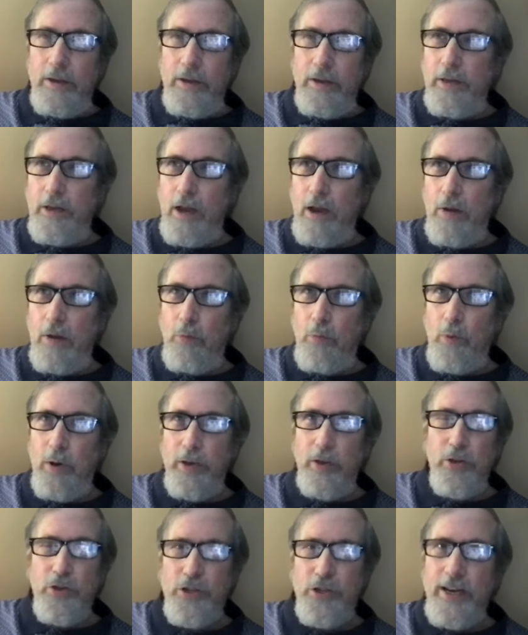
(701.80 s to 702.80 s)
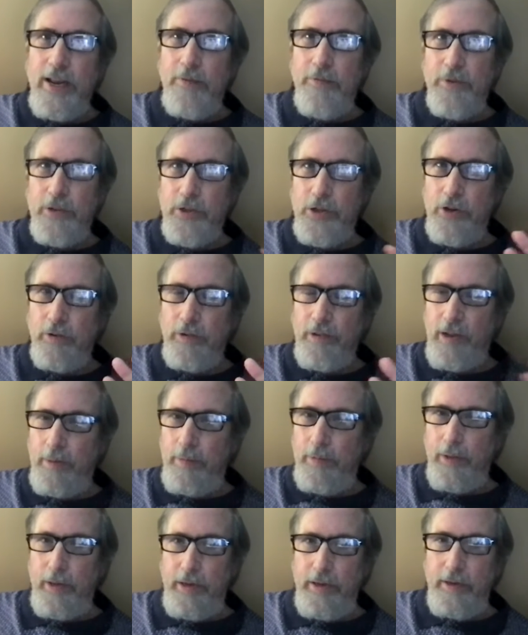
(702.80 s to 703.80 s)
Yeah. Well, you should never show
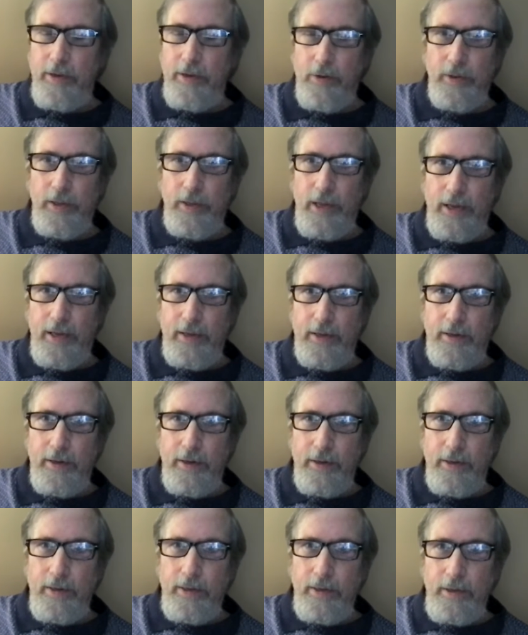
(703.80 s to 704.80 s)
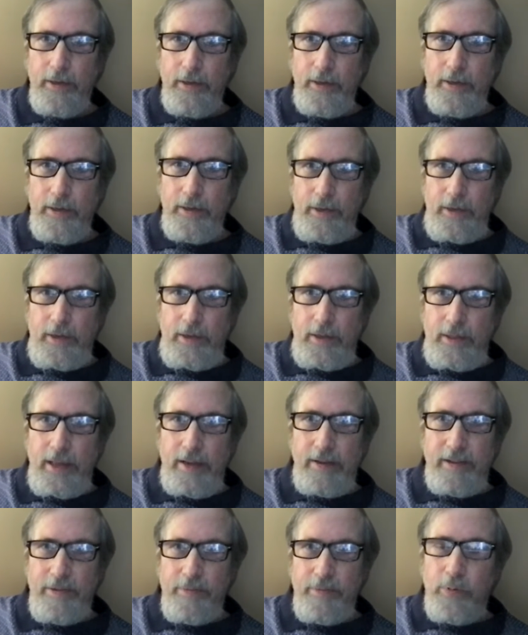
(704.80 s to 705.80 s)
something you don't like.
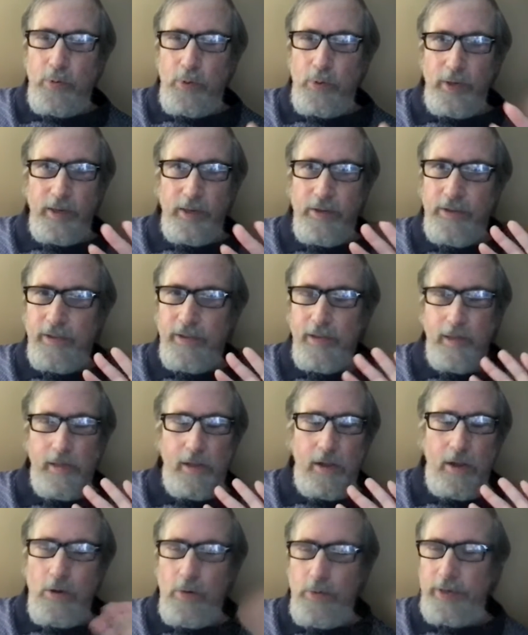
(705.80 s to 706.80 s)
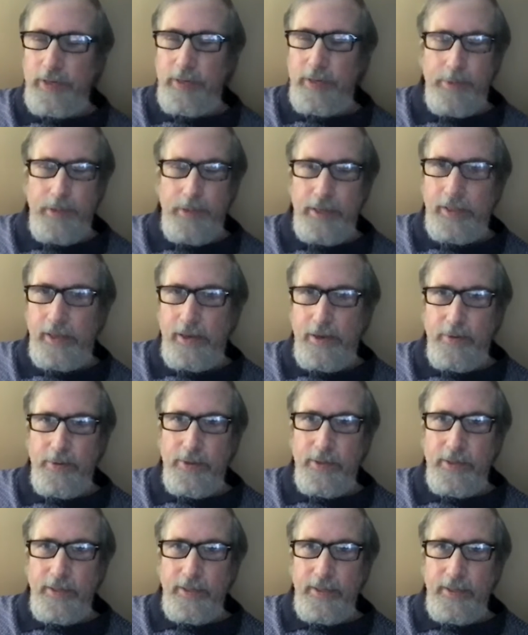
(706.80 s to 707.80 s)
That's important because they'll always pick that one.